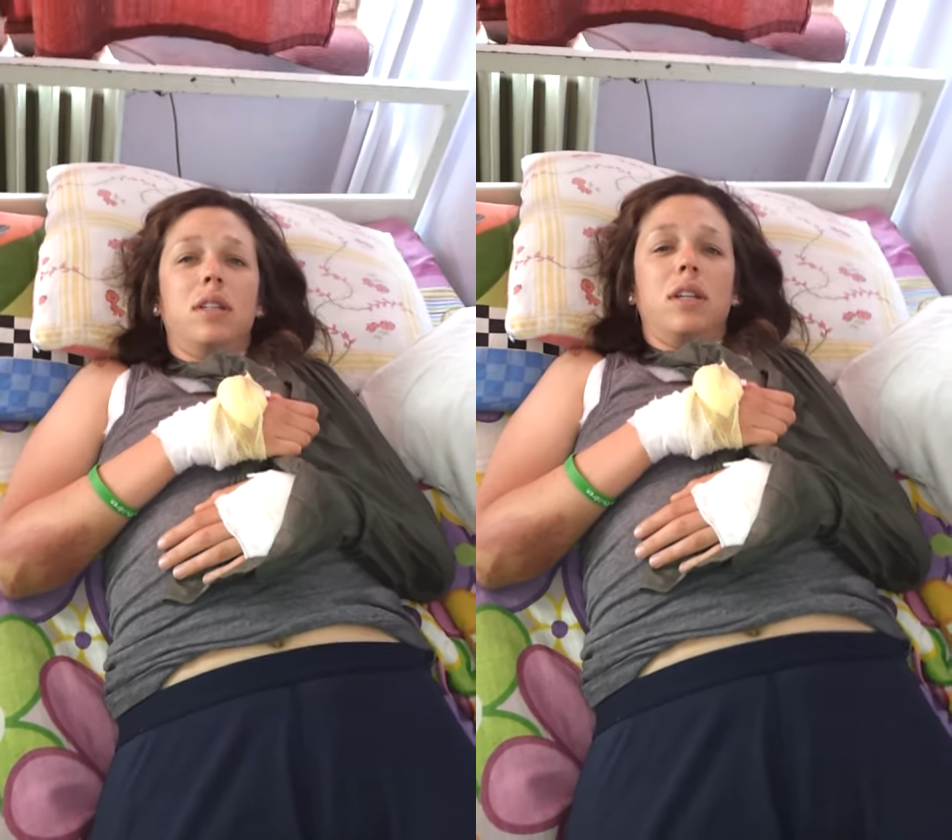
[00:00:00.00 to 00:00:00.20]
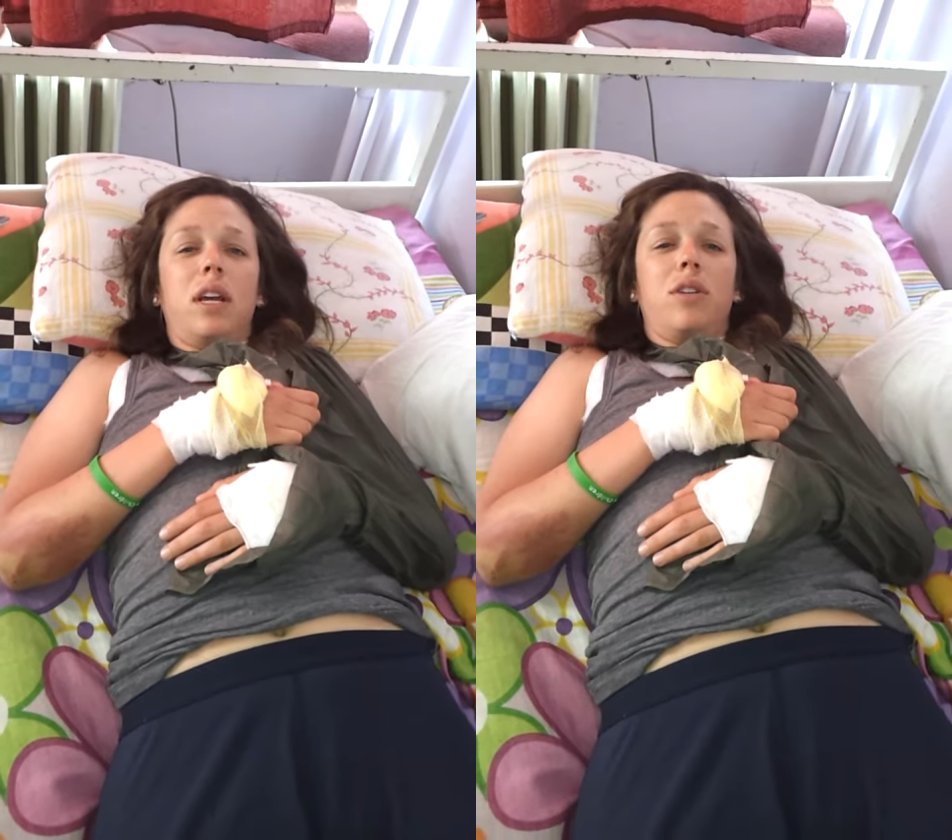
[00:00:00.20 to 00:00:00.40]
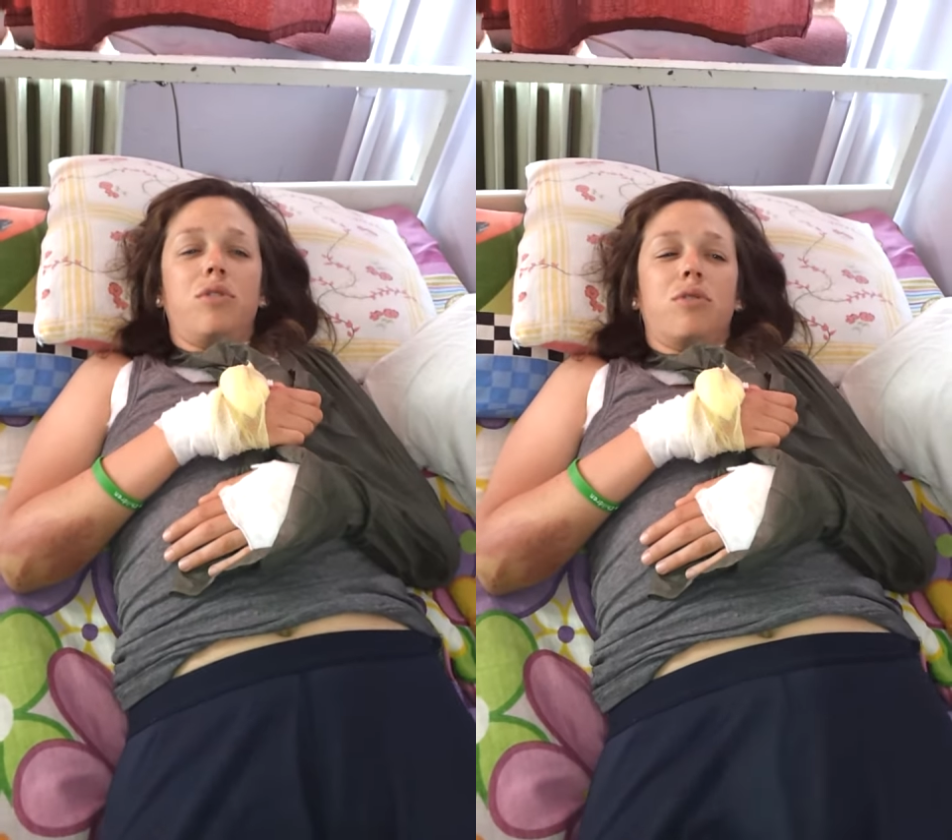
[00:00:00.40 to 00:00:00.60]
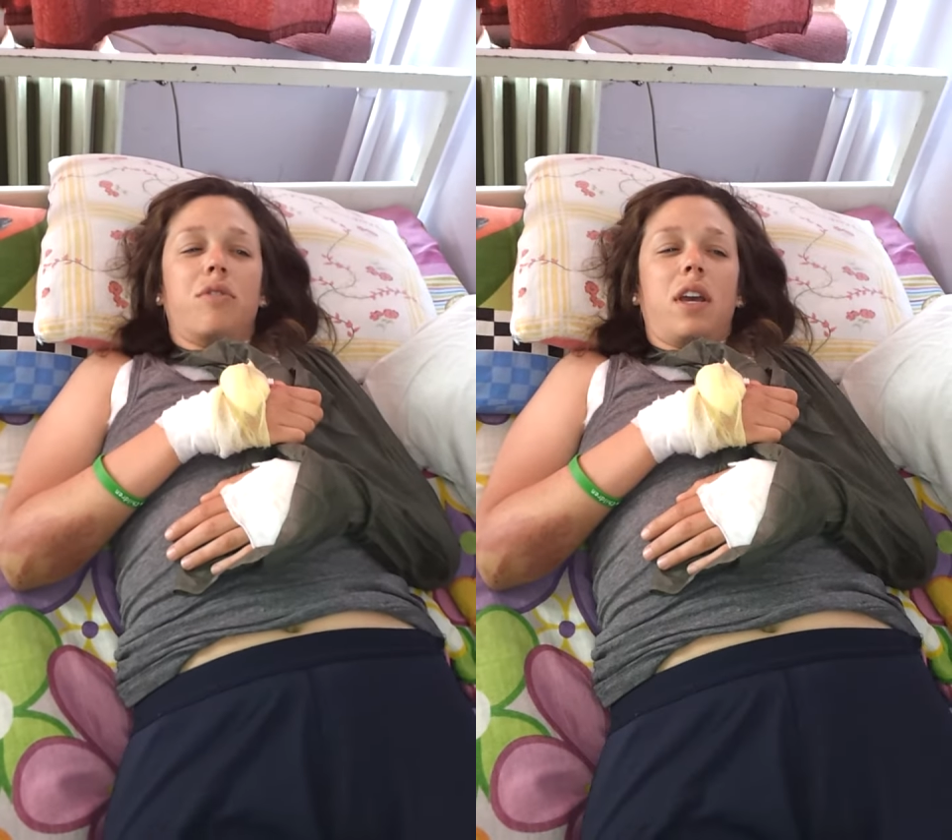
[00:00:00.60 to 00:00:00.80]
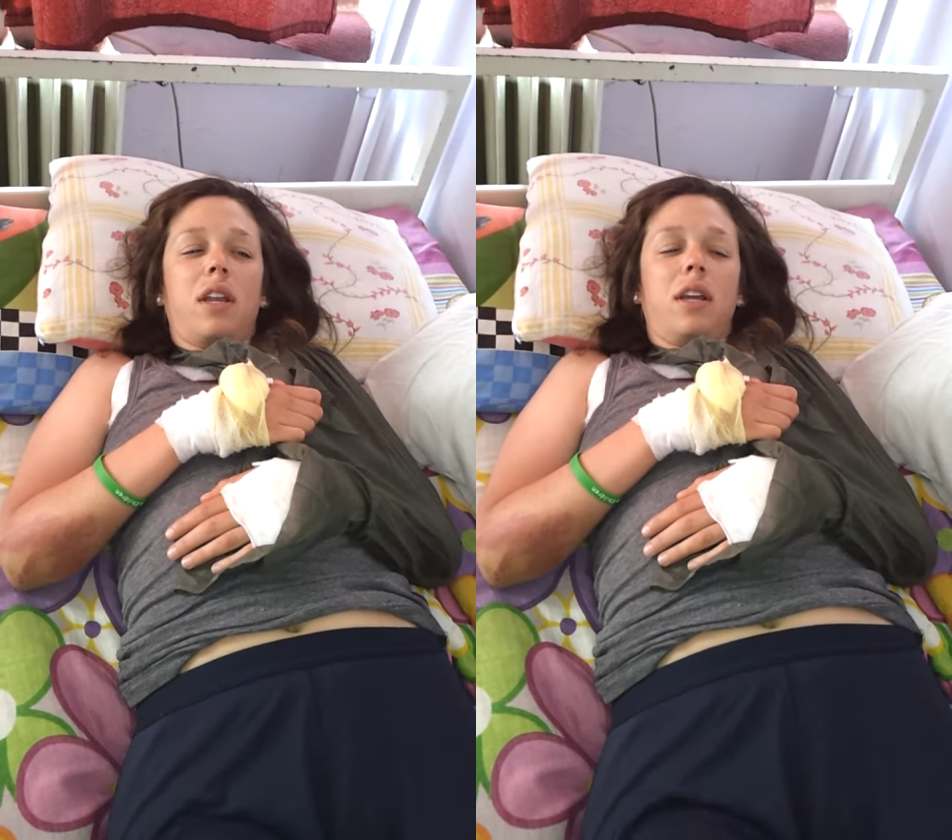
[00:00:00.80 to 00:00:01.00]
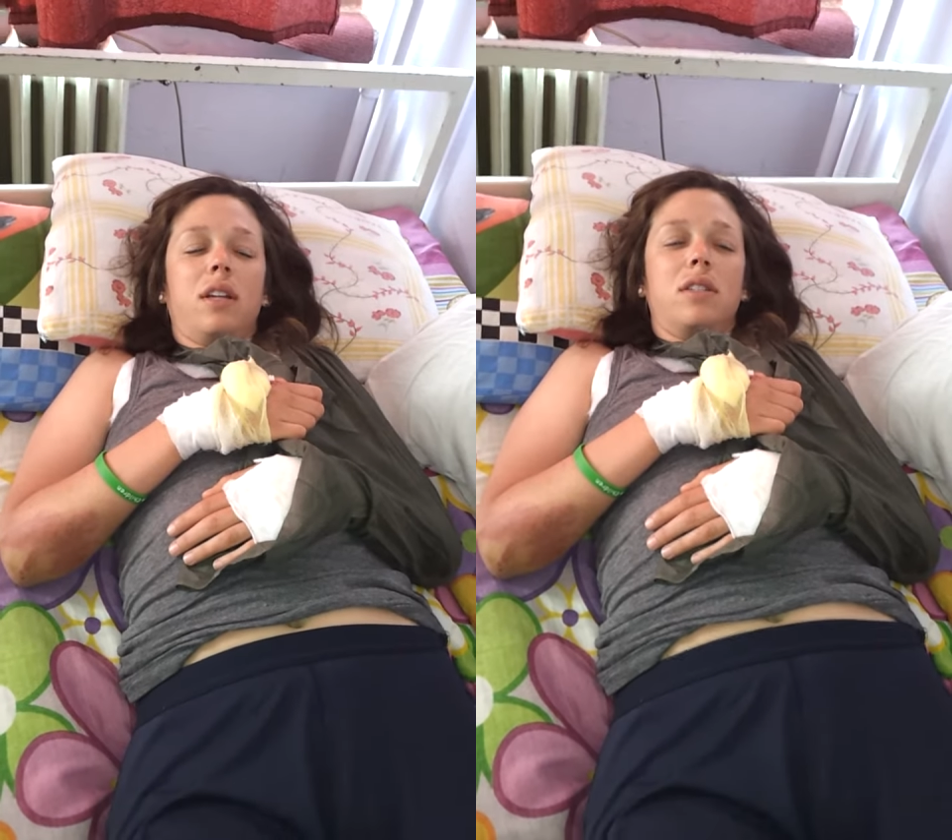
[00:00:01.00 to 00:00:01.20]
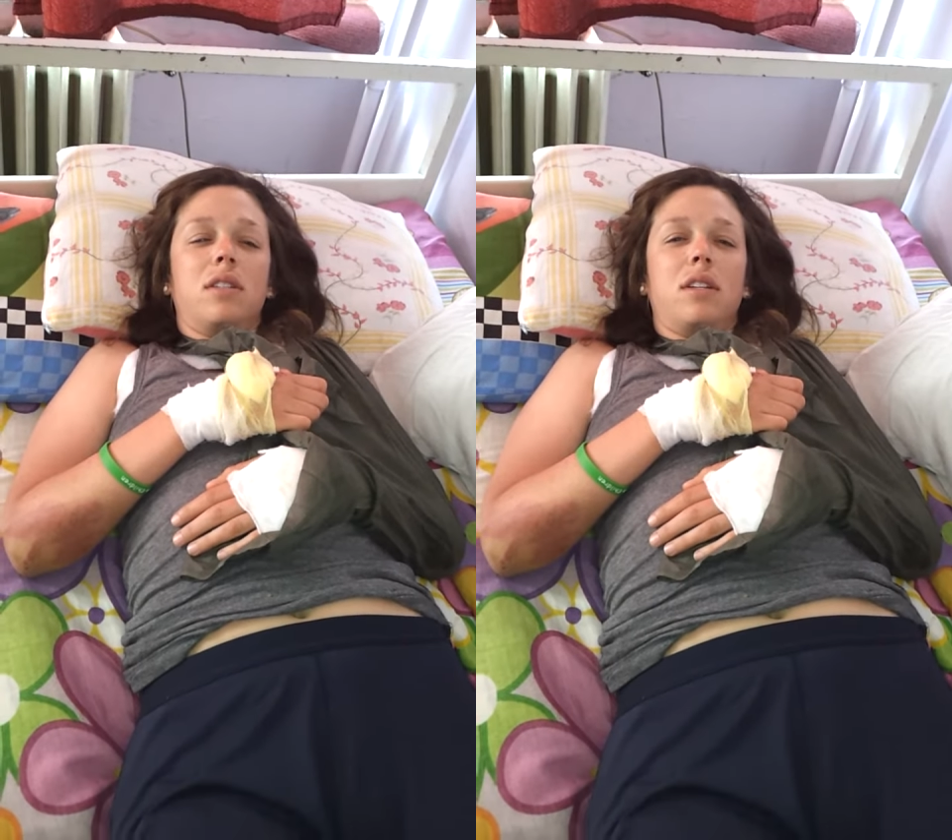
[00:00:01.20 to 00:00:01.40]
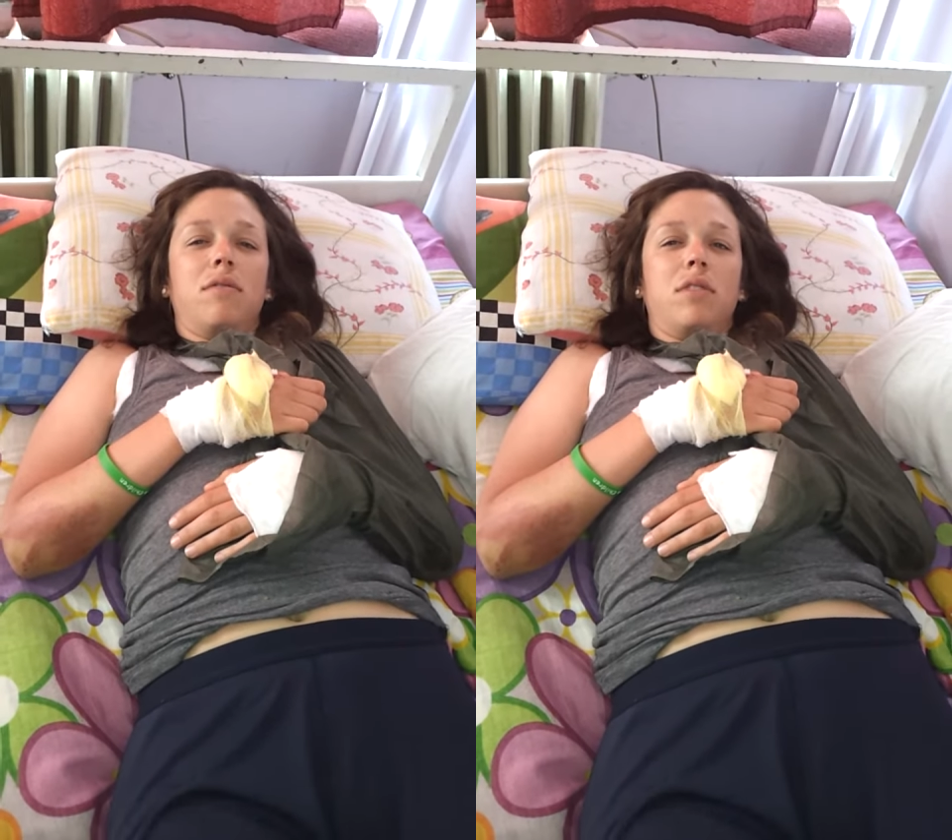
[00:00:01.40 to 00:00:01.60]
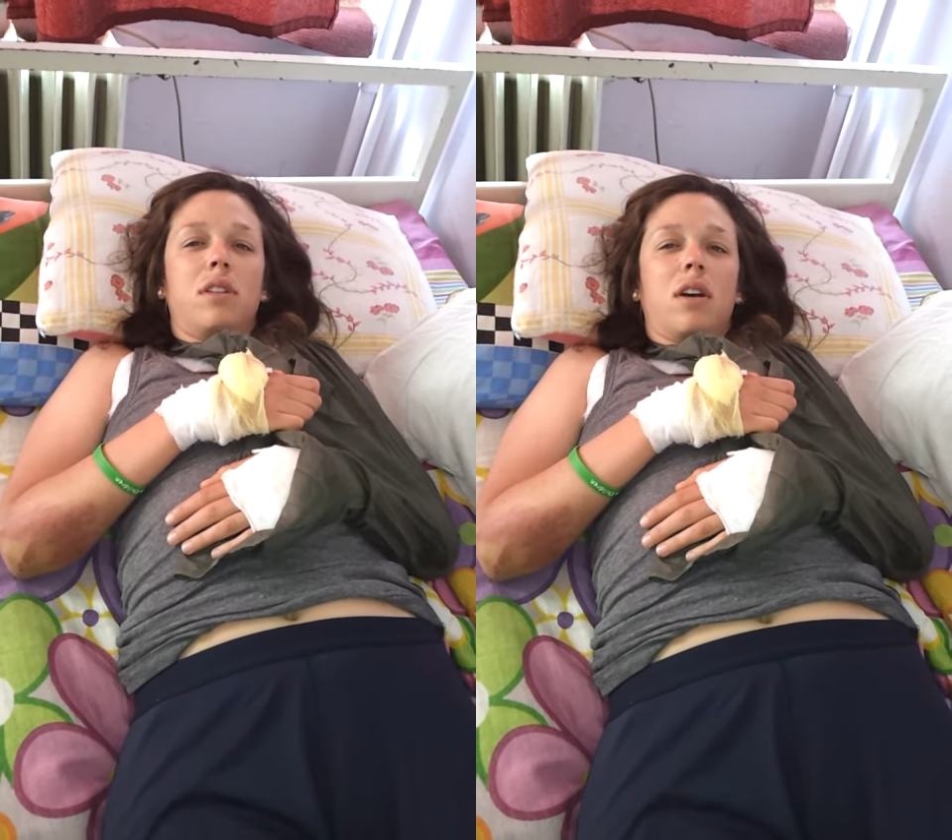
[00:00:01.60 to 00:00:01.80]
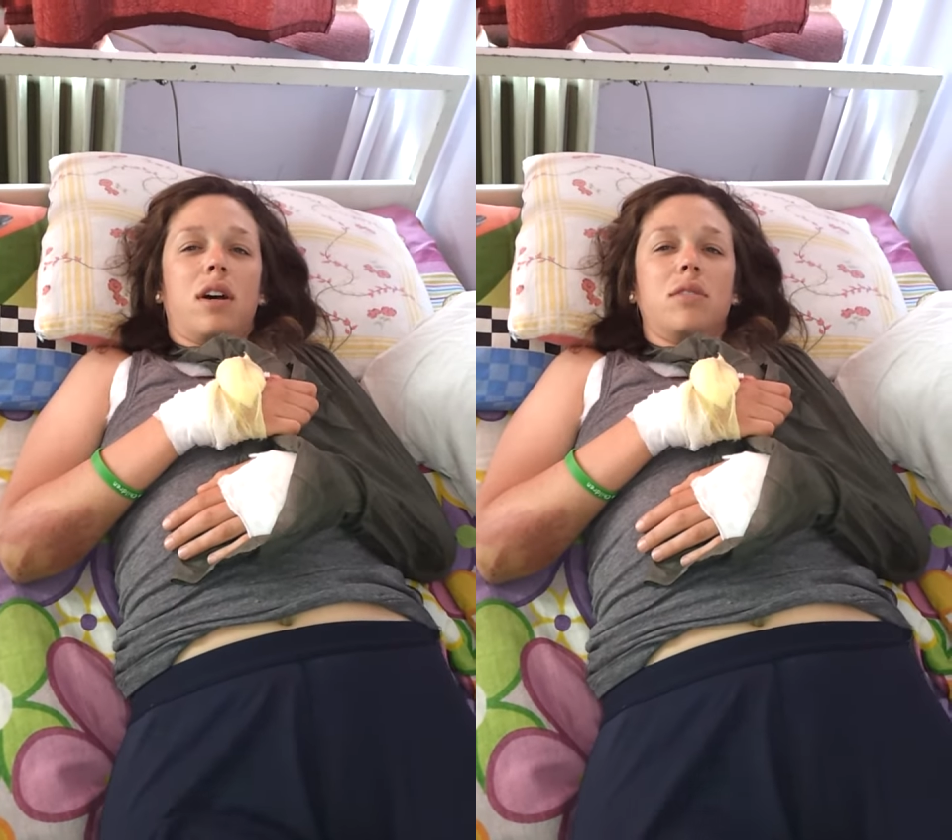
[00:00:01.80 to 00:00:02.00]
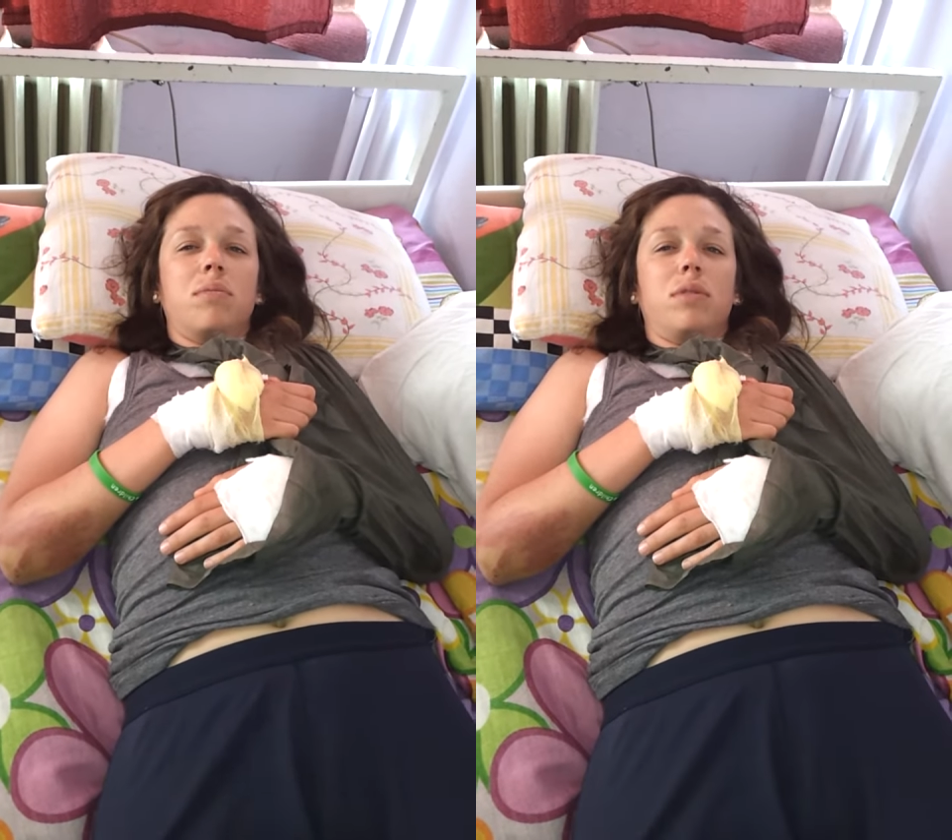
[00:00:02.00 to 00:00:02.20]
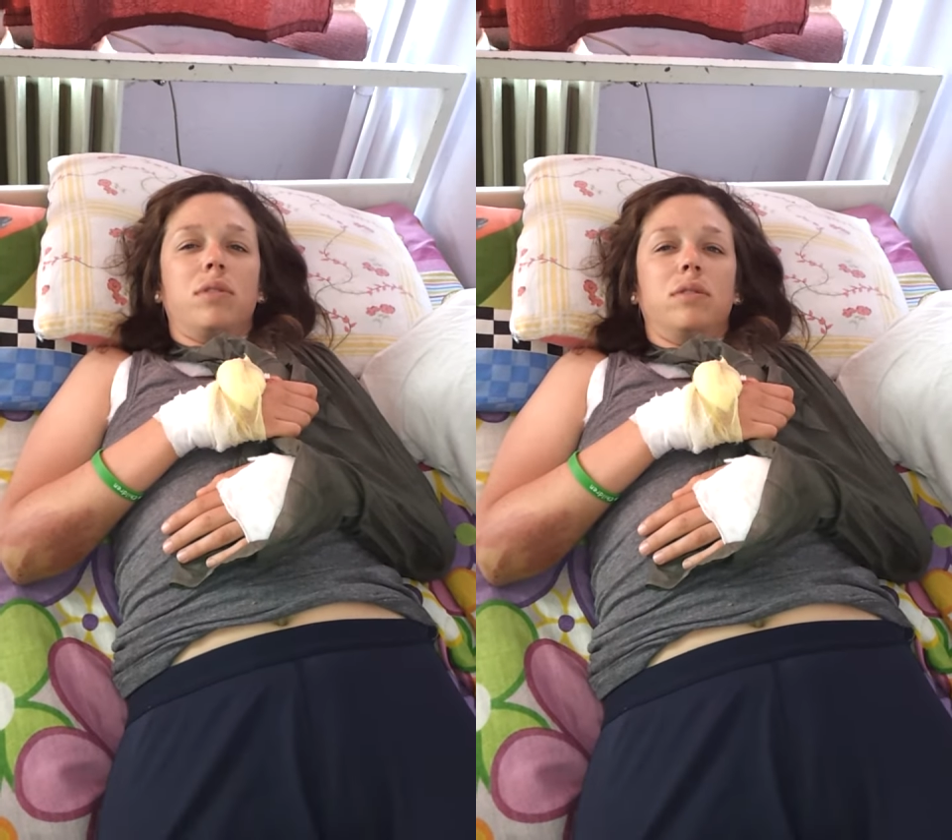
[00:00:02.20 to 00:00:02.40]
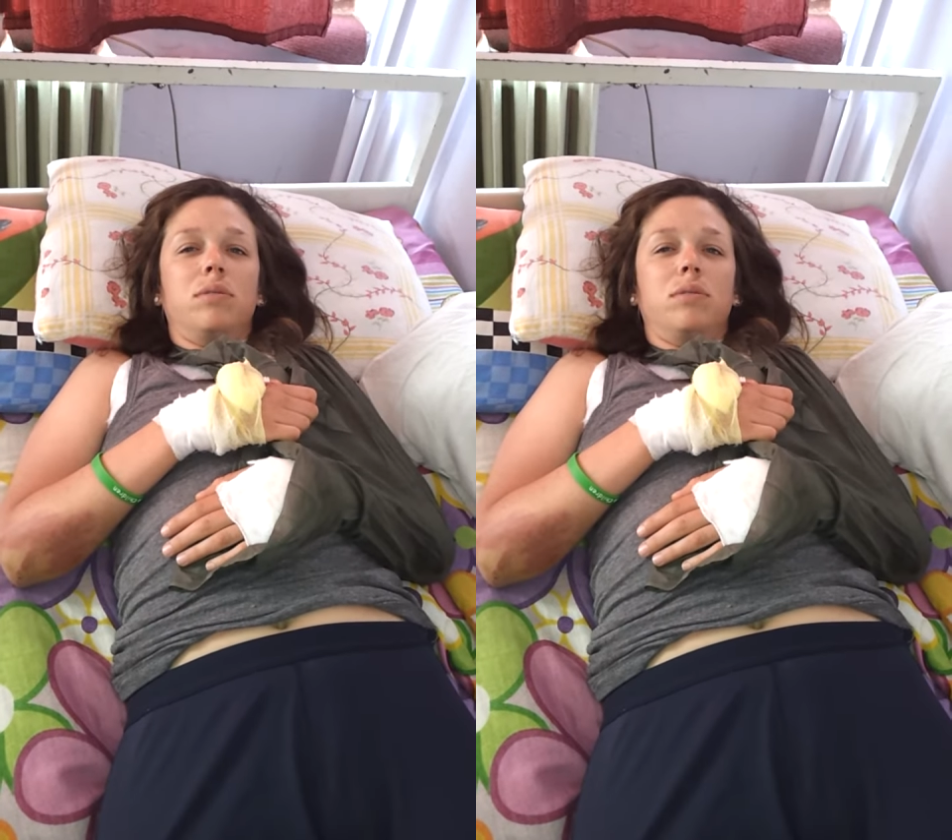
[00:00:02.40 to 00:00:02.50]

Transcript: and he drove Katie and Steven to the hospital.